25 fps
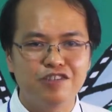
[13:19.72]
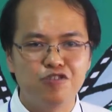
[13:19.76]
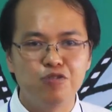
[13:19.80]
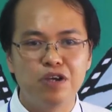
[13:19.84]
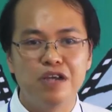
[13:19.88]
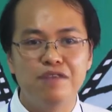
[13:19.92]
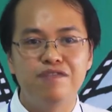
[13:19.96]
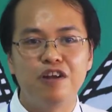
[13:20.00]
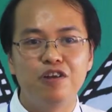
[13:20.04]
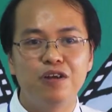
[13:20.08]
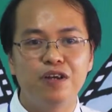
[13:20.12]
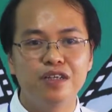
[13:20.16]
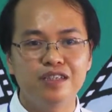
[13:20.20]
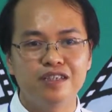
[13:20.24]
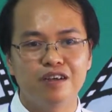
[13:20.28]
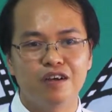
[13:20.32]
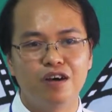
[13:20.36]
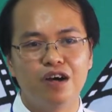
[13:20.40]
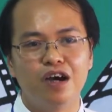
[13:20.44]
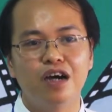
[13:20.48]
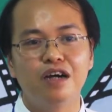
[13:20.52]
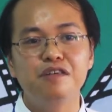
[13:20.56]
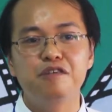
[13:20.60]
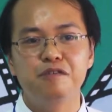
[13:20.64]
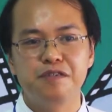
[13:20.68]
evaluate
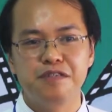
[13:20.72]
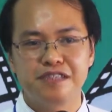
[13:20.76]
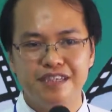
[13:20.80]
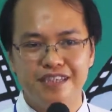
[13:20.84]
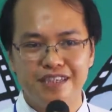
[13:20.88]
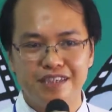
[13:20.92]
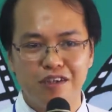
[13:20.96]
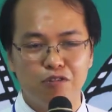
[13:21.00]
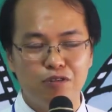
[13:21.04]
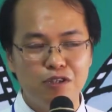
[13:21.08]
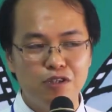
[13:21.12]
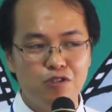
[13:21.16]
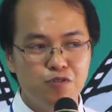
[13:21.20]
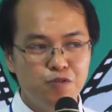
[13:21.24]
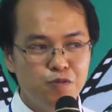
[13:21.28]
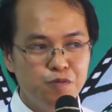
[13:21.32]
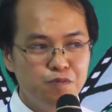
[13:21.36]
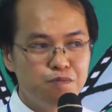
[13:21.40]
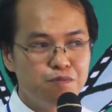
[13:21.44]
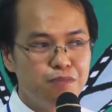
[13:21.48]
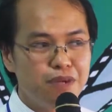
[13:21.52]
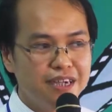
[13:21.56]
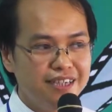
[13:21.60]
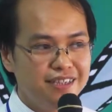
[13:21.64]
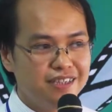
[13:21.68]
our university, we
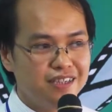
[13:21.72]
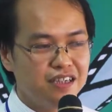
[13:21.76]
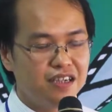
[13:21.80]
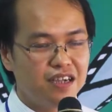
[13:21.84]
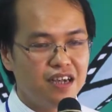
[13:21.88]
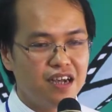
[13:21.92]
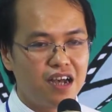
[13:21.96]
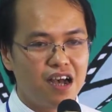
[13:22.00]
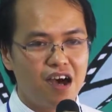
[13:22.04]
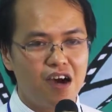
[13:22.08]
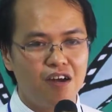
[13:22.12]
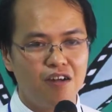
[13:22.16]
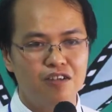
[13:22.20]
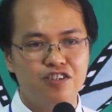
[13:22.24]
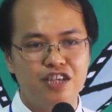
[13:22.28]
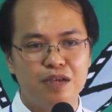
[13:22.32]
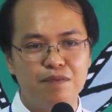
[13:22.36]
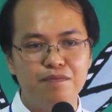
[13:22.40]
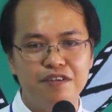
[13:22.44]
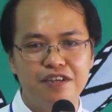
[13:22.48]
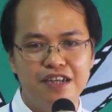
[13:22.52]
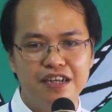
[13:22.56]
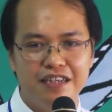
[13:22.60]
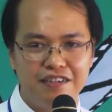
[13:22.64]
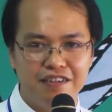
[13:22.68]
should base on some
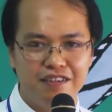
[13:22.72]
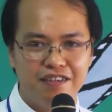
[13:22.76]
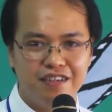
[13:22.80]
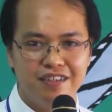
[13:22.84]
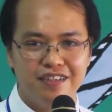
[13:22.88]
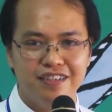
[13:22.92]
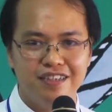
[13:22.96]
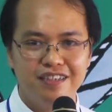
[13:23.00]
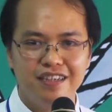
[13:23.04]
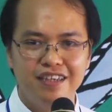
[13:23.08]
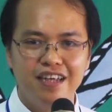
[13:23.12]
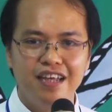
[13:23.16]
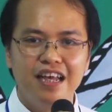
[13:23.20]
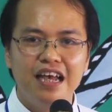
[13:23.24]
criteria.